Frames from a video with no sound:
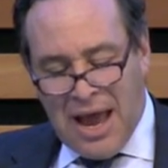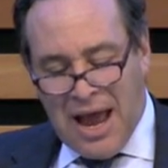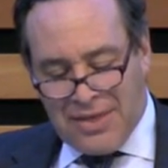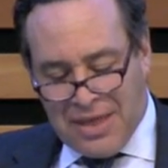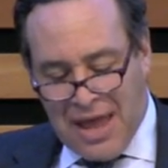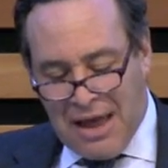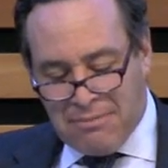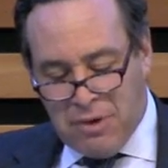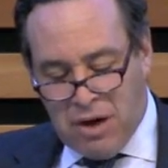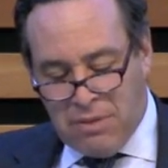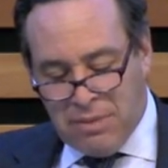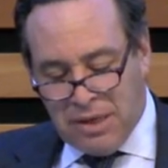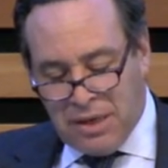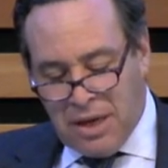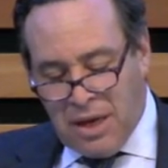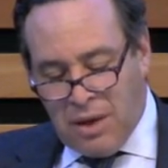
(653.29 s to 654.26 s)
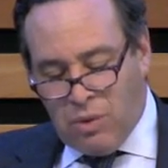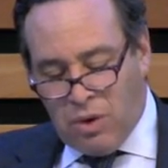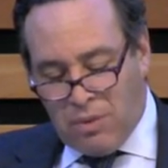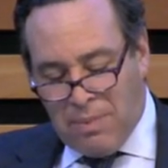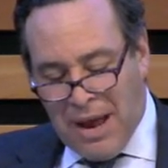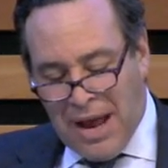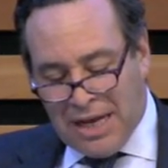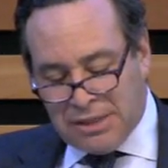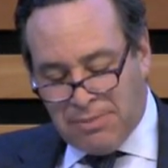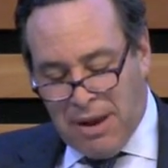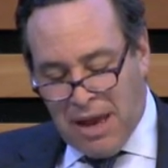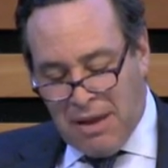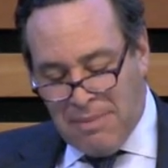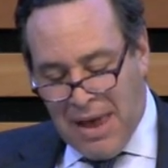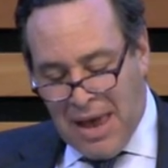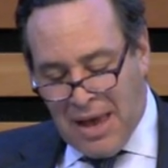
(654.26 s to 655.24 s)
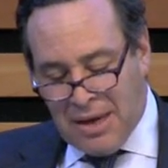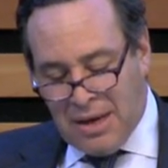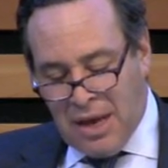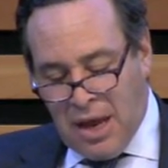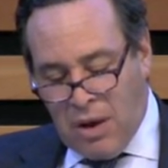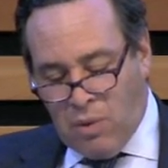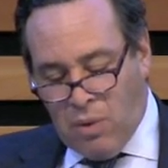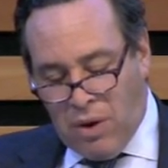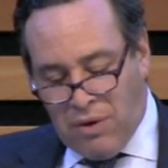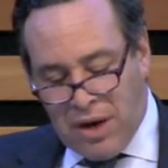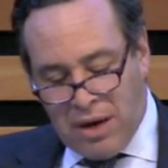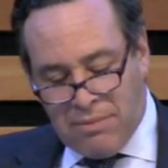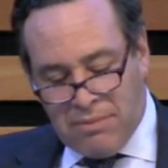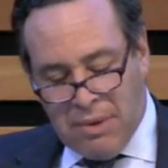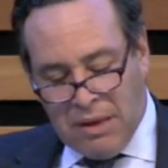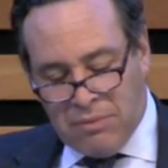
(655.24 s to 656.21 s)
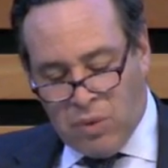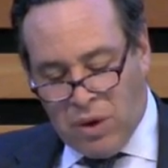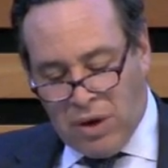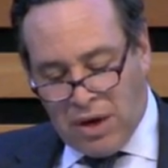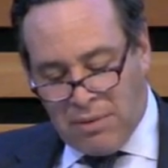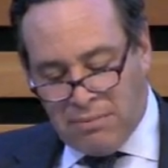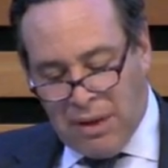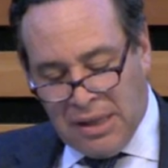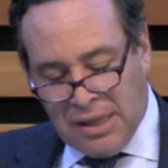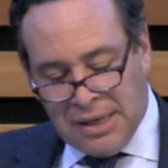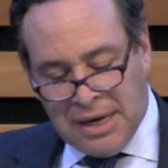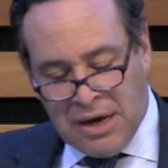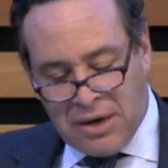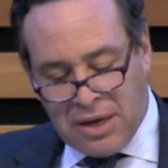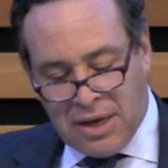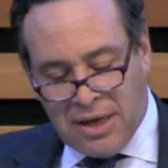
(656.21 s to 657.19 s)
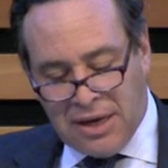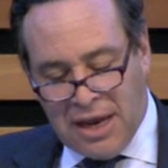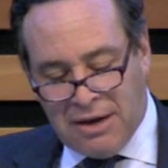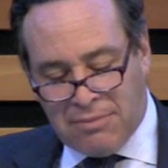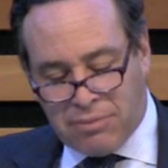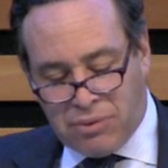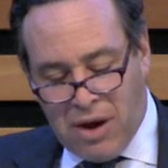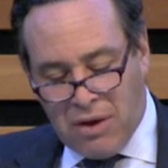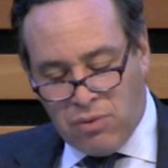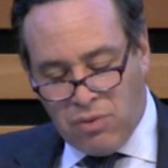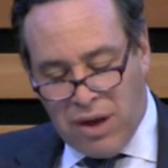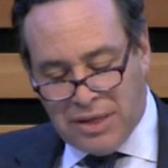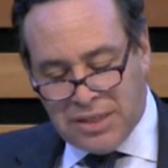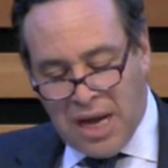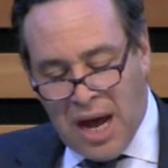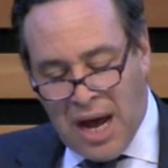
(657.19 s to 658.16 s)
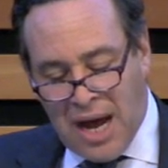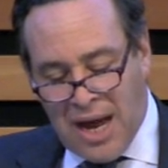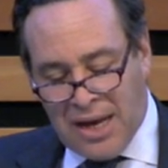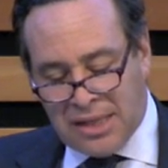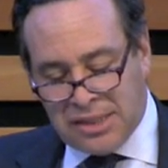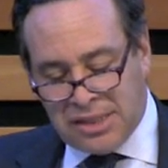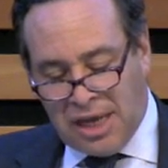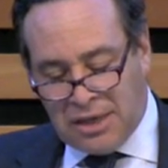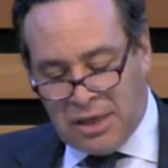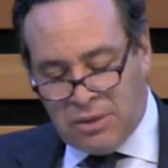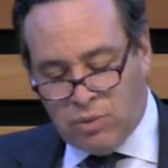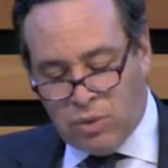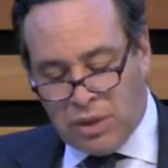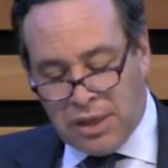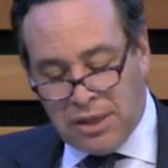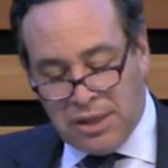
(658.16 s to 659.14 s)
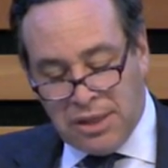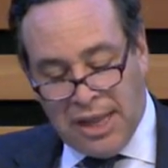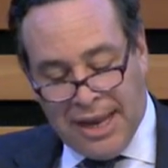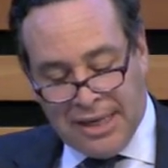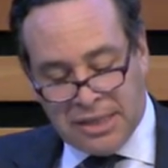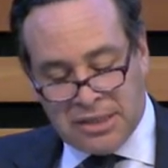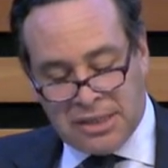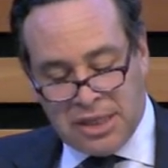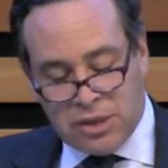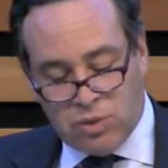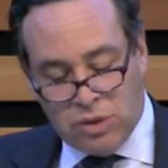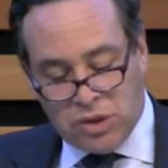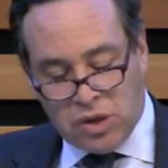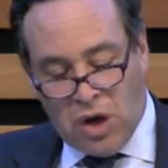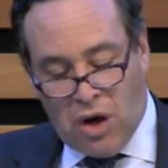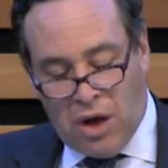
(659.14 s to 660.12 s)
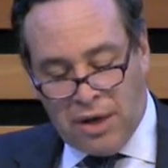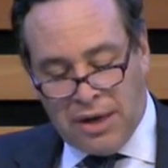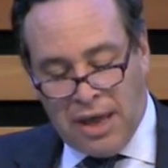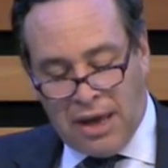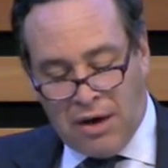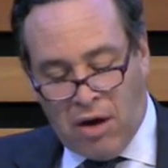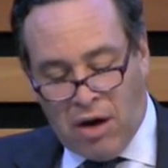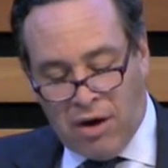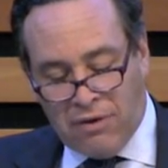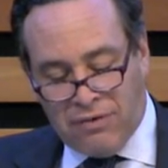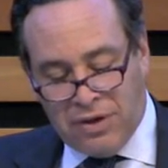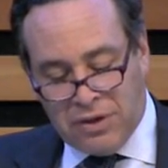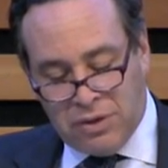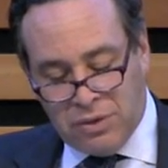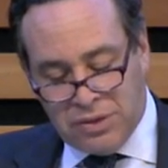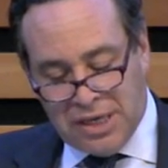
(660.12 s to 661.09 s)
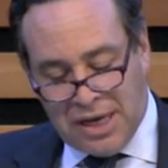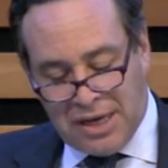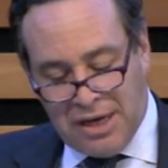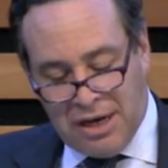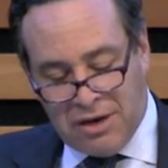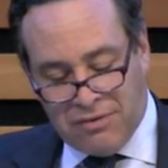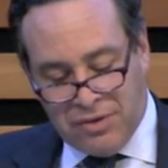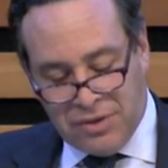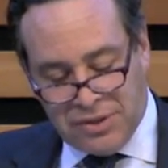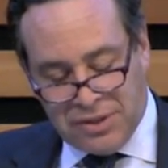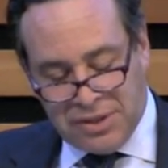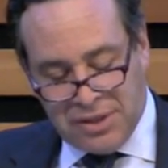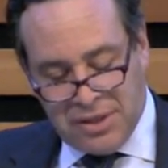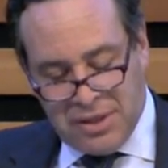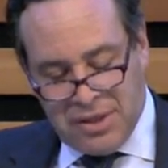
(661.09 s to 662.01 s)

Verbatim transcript: At that moment, we were passed by a man wearing a, wearing a mullet haircut and a bright red tie studded with little lights that switched on and off at two second intervals.